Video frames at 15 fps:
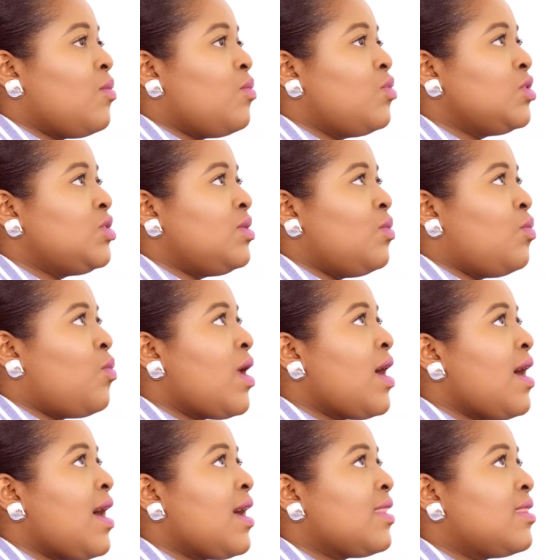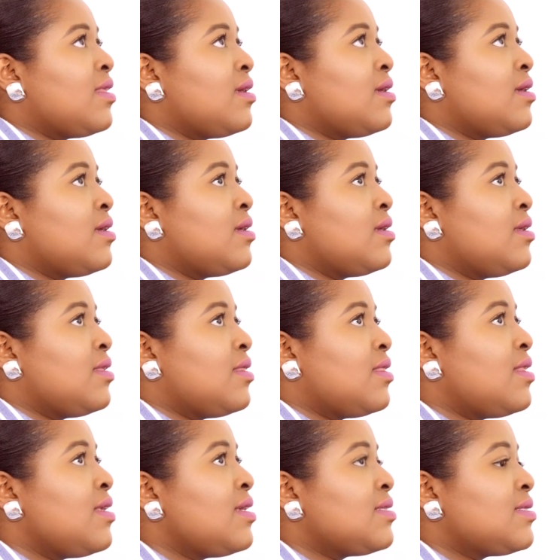what are the
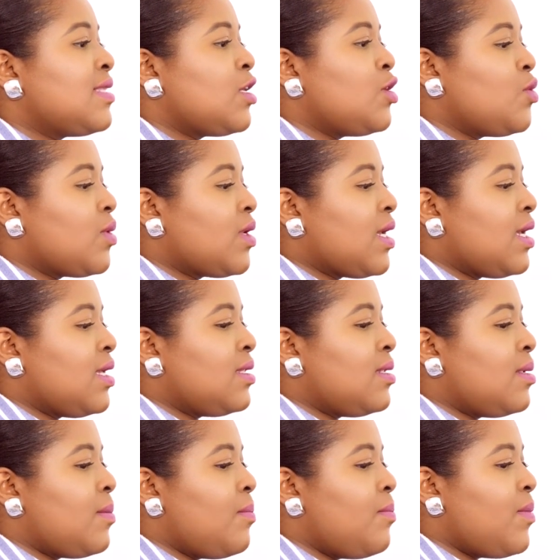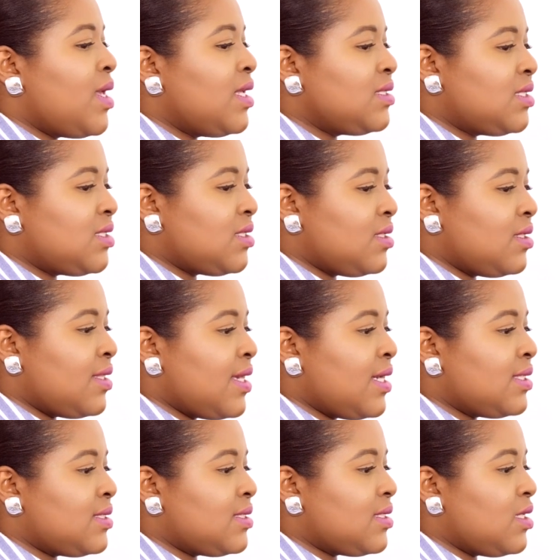things that you can mention
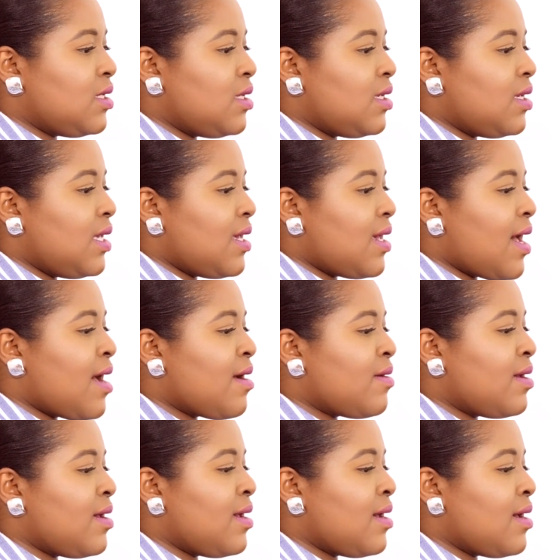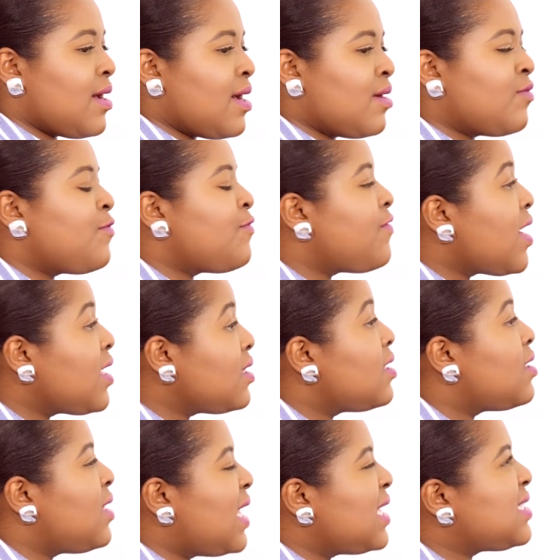that are fun,
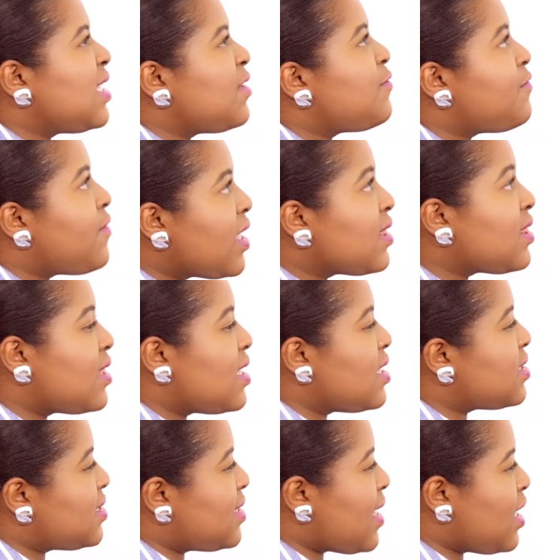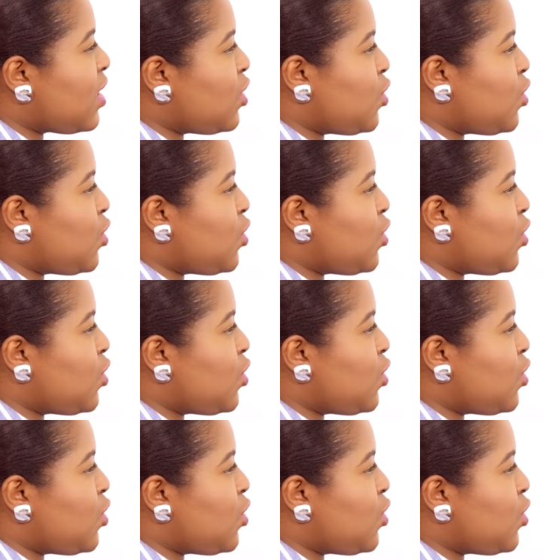let's say fun things that